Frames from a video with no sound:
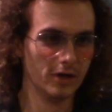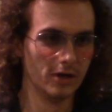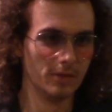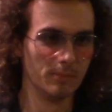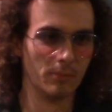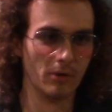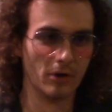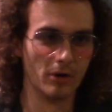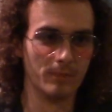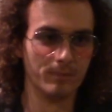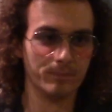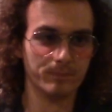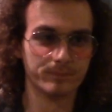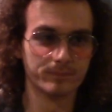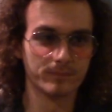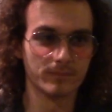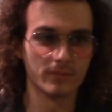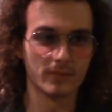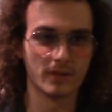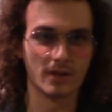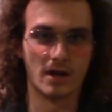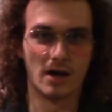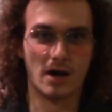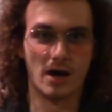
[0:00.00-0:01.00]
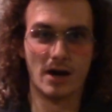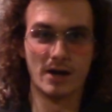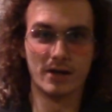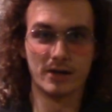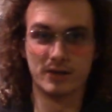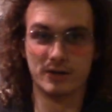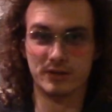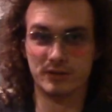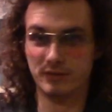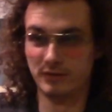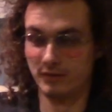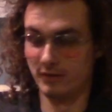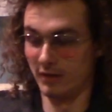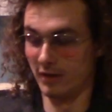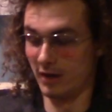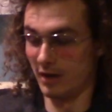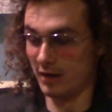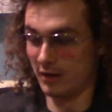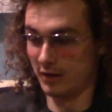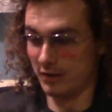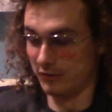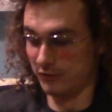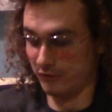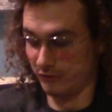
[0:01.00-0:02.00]
but I
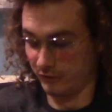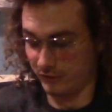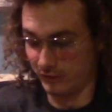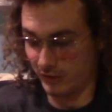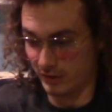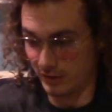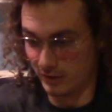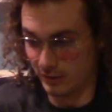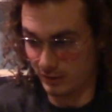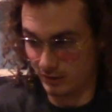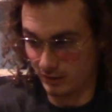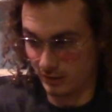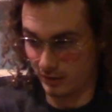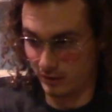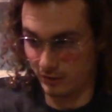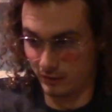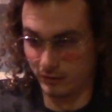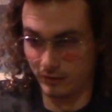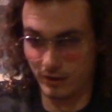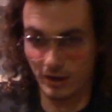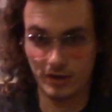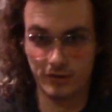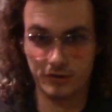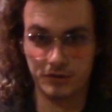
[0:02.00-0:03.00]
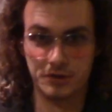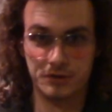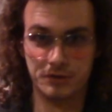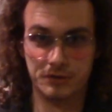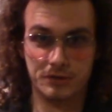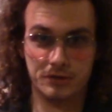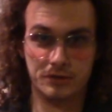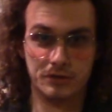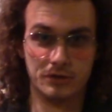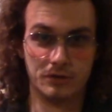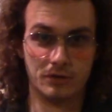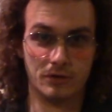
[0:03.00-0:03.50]
can say greatly that,